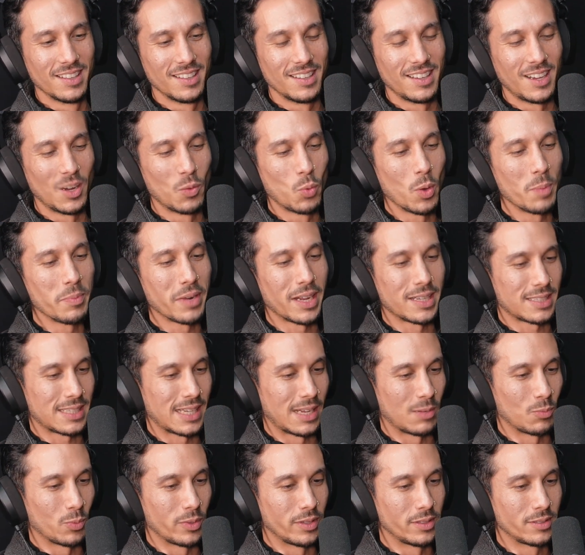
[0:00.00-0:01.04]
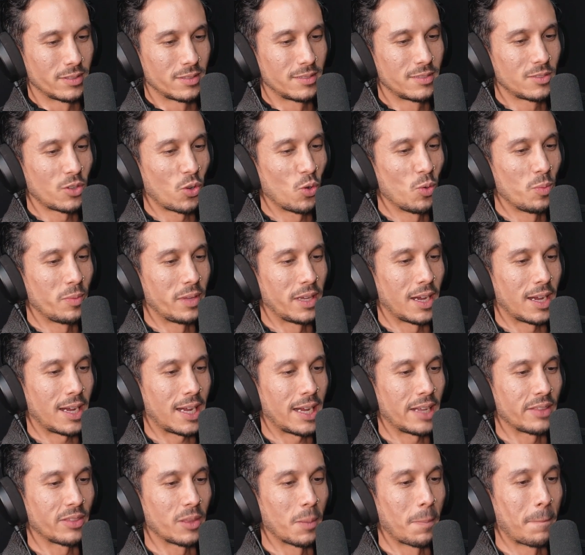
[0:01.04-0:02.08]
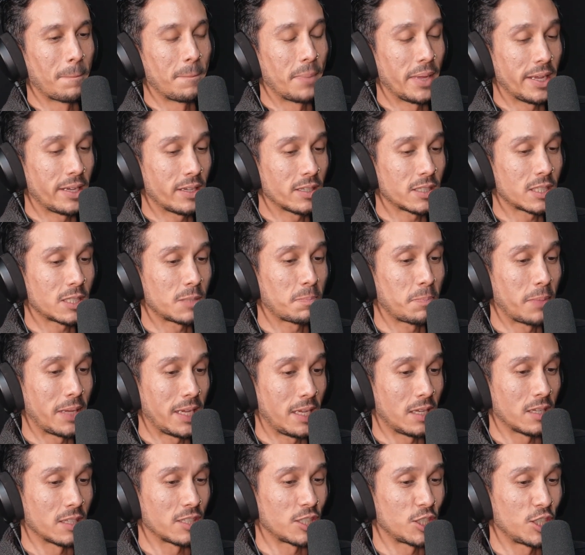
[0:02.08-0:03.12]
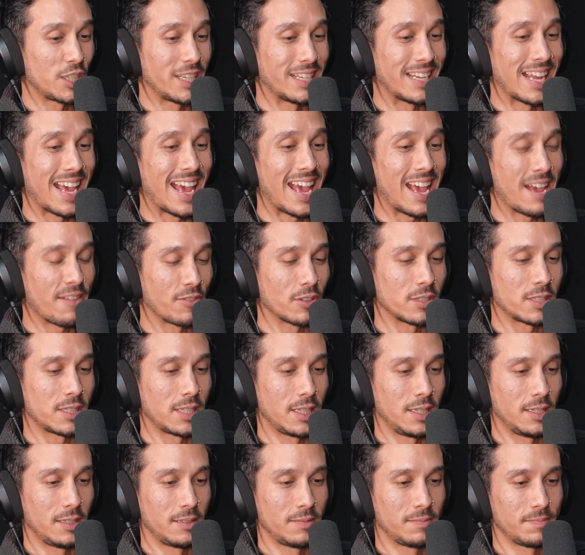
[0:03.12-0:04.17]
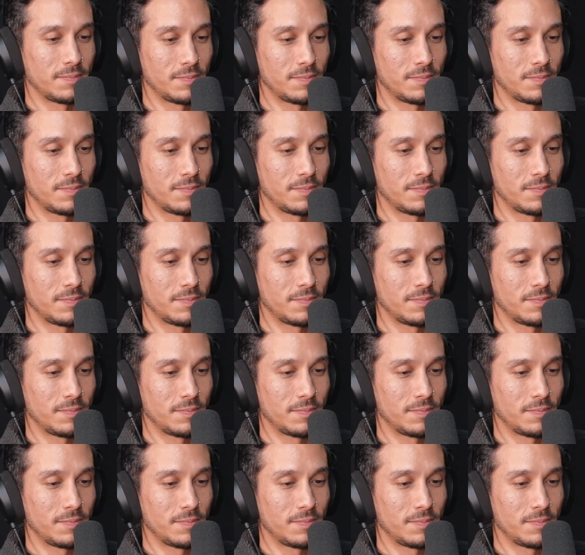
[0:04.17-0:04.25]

A woman I slept with told me I had the biggest penis she'd ever seen.